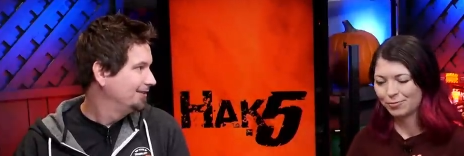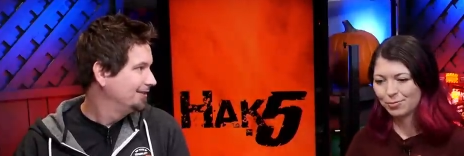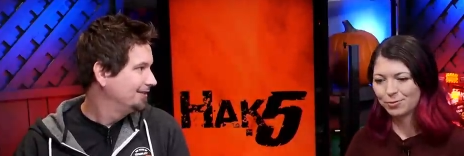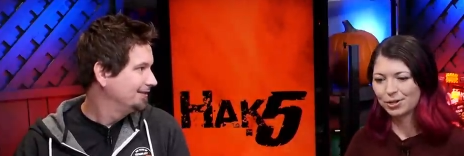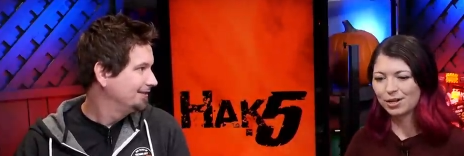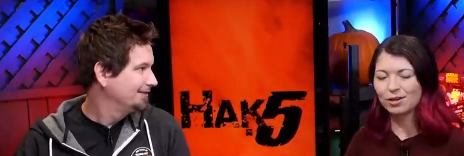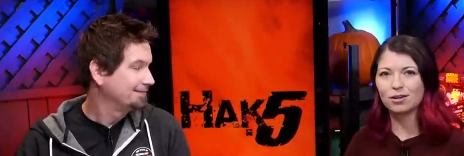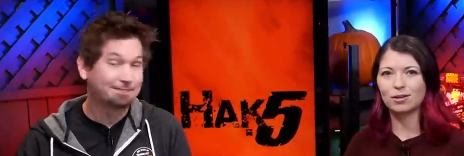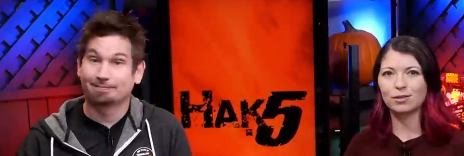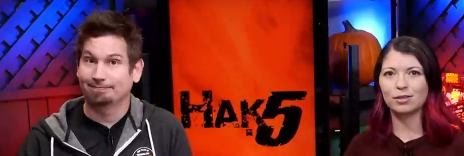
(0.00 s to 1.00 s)
Speaker 1: we were working
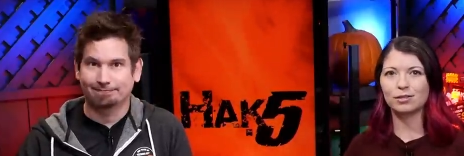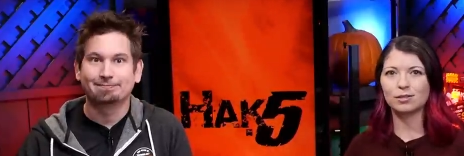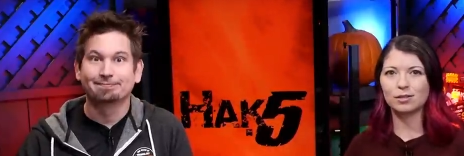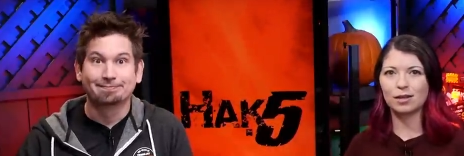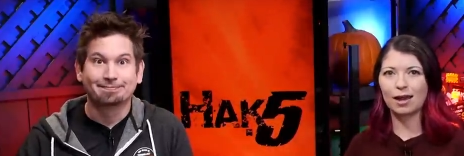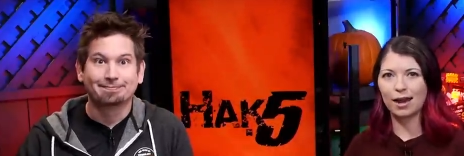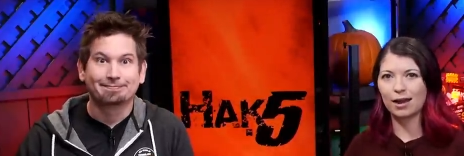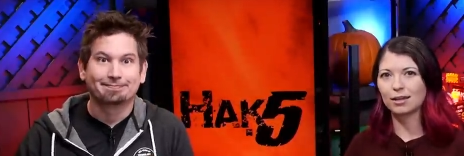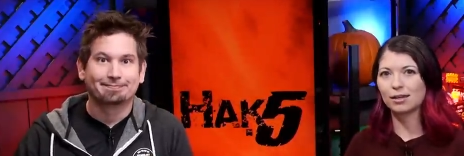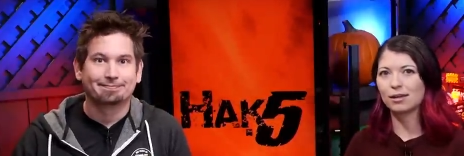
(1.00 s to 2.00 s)
on this
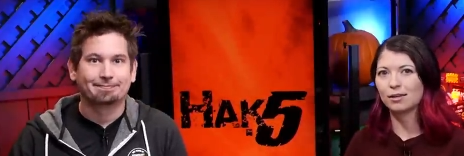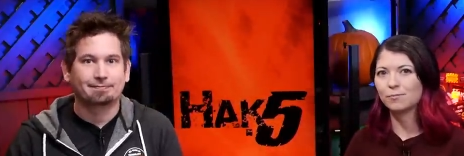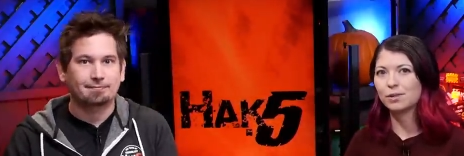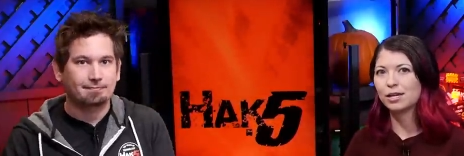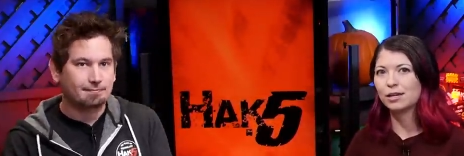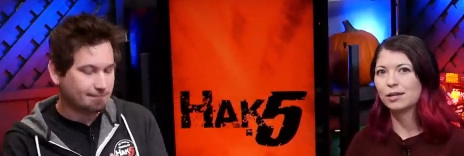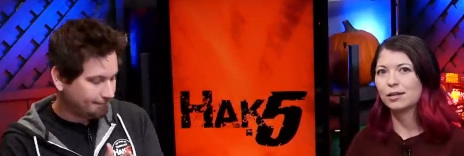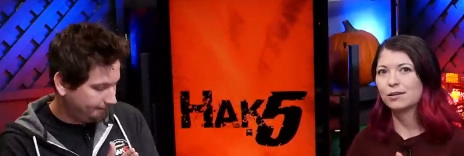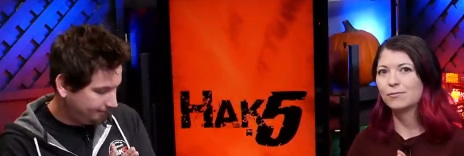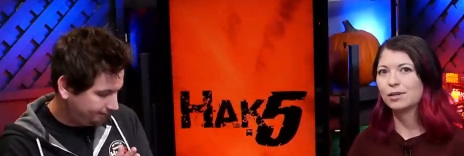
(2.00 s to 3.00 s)
hack and
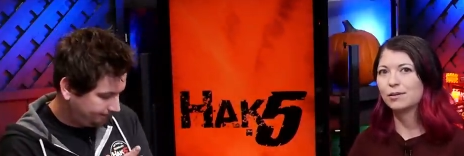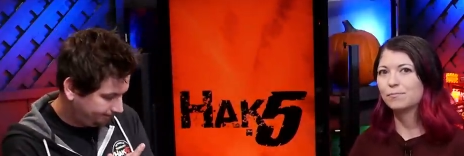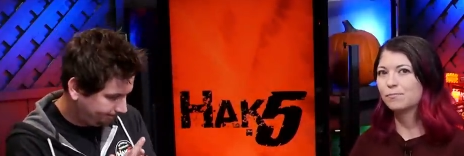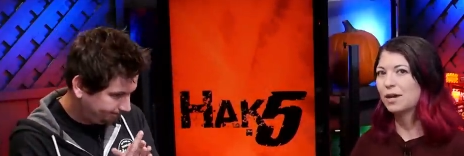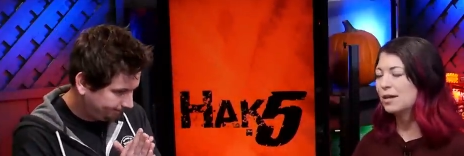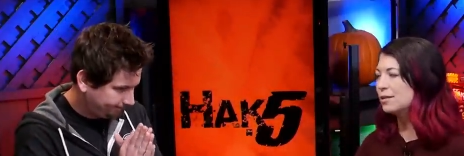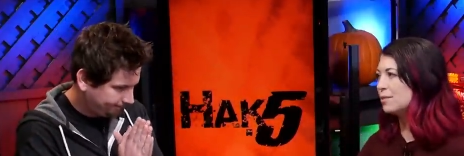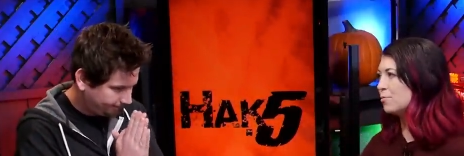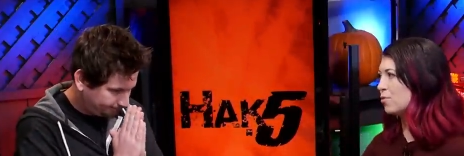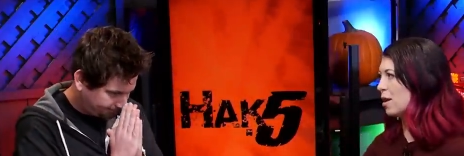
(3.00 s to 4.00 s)
we we had
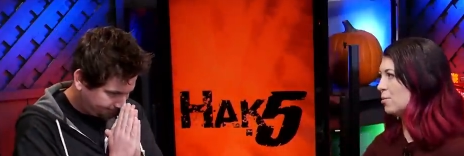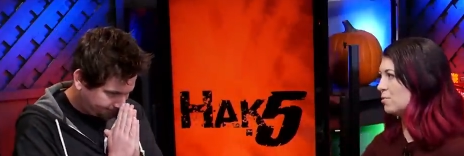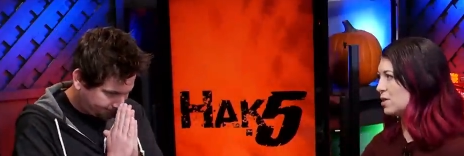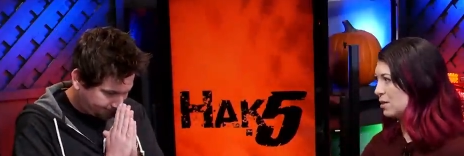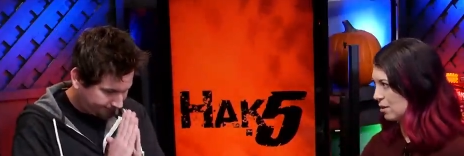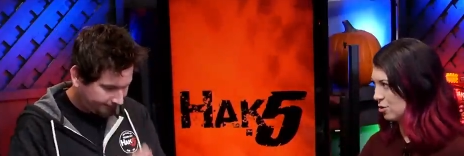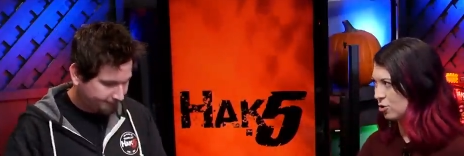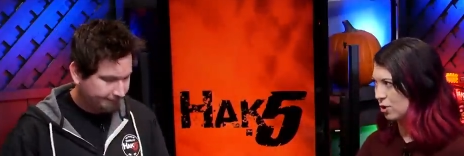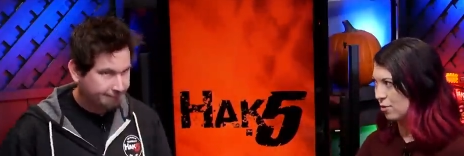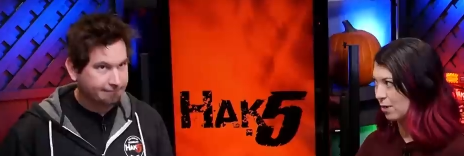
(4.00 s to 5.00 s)
some problems
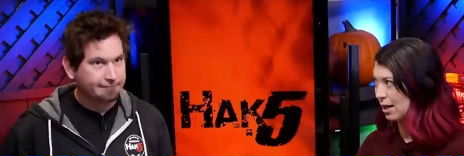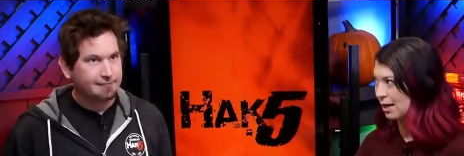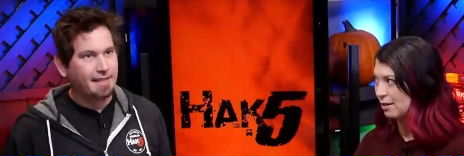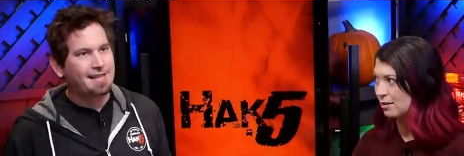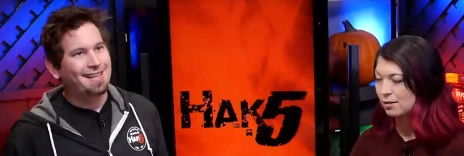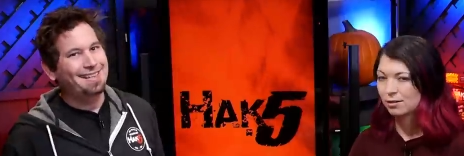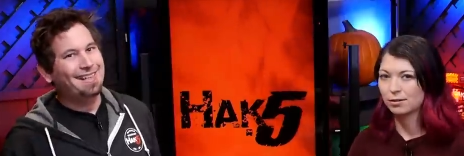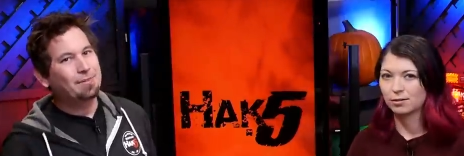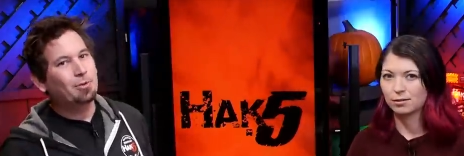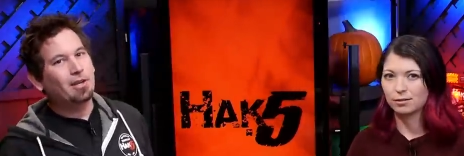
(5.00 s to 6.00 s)
initially, right?
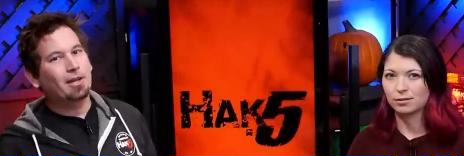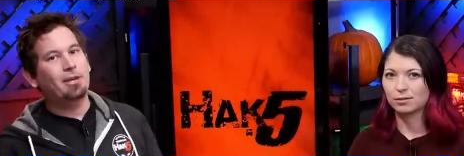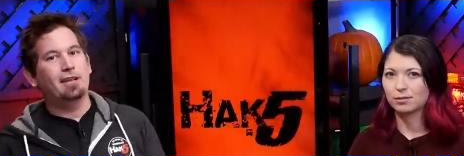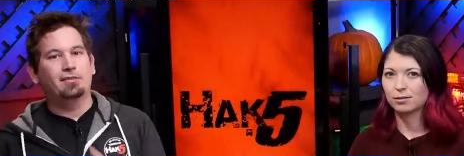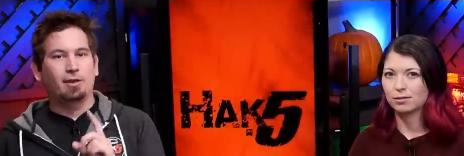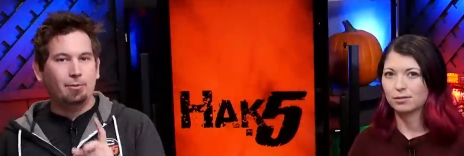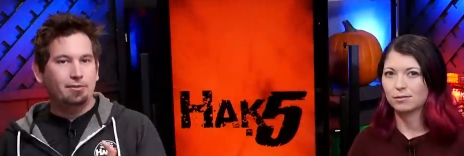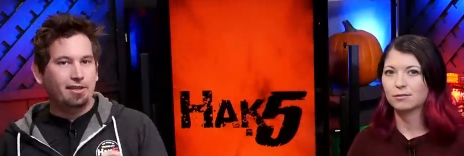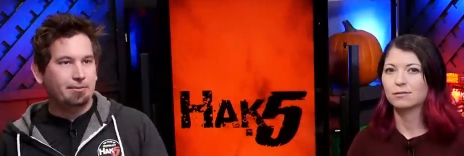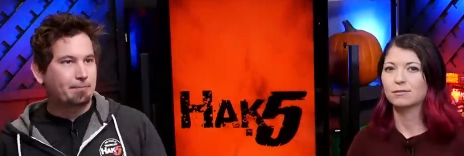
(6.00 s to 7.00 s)
Speaker 2: Eh, well, okay, so I
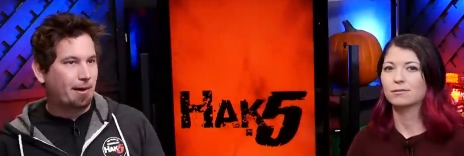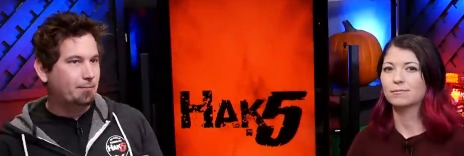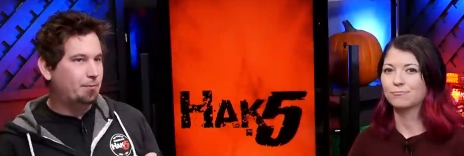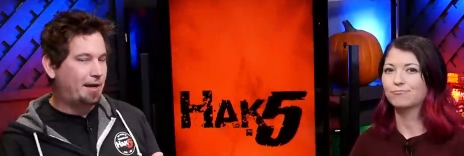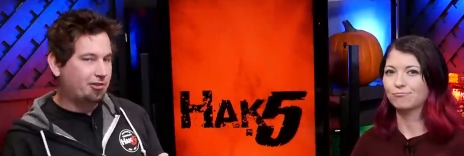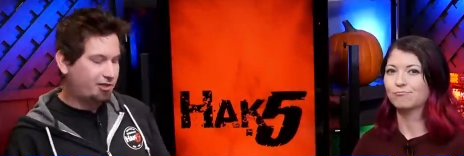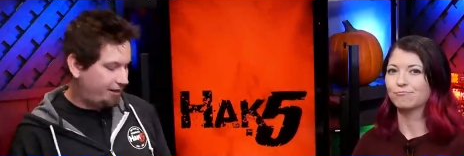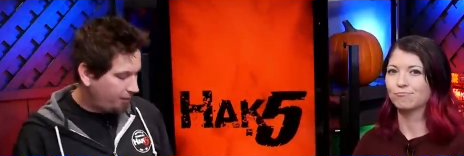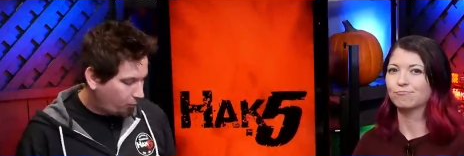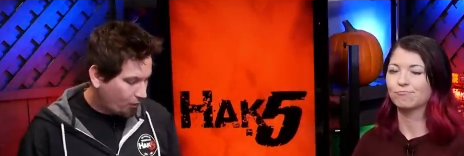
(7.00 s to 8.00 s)
would say some problems, but
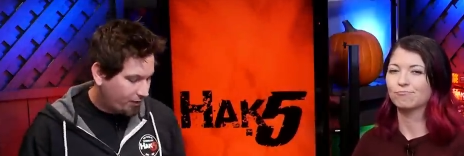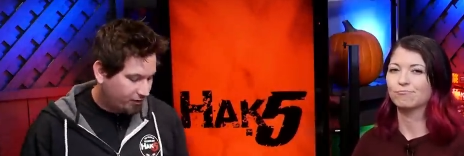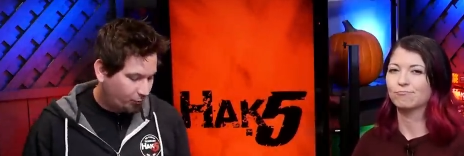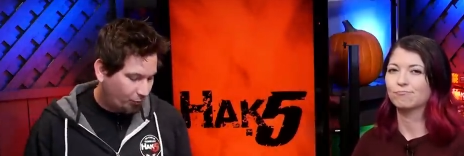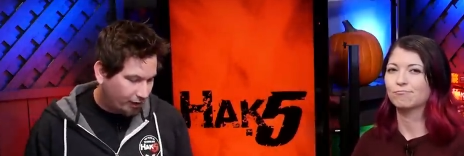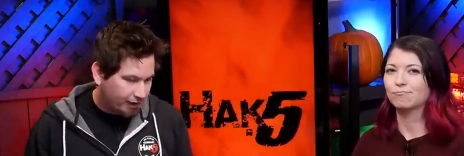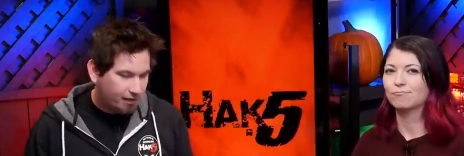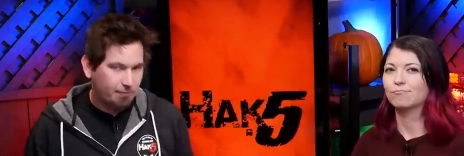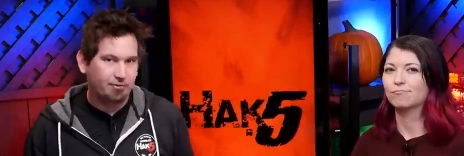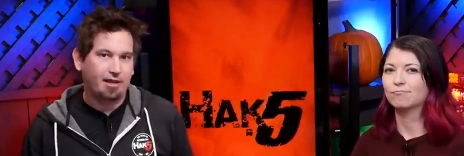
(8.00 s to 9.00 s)
actually I think what this
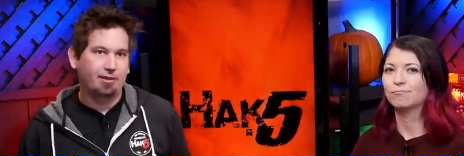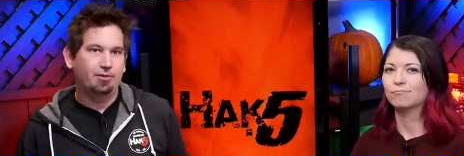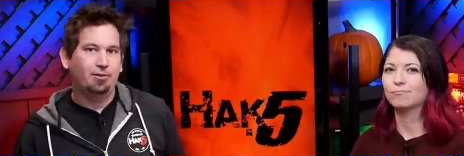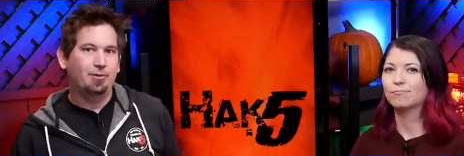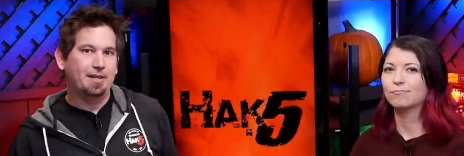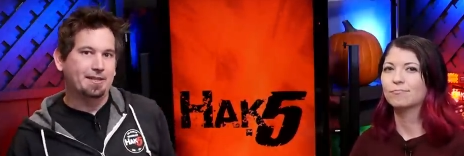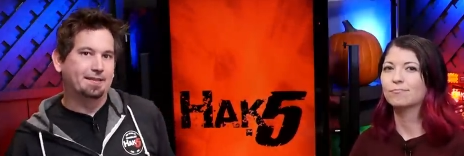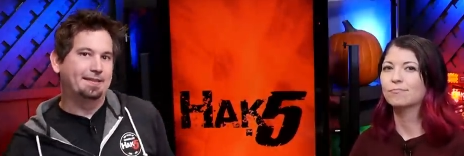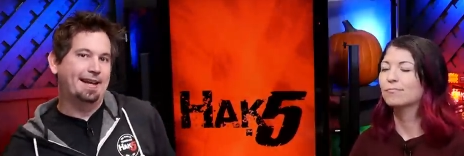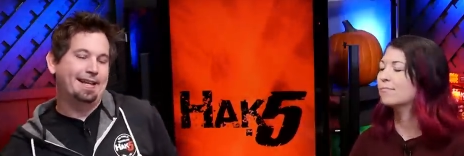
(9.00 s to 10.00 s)
really comes down to
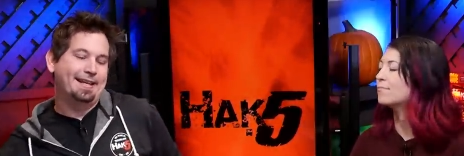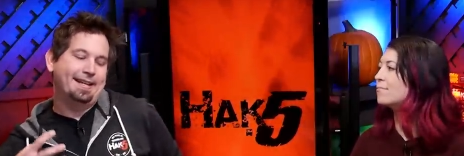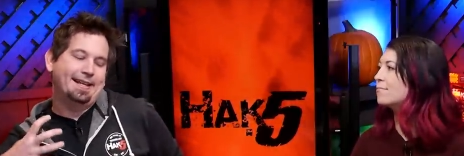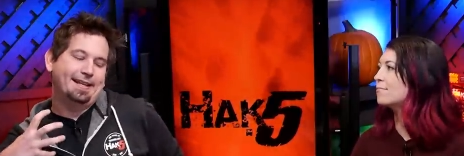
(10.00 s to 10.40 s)
is that it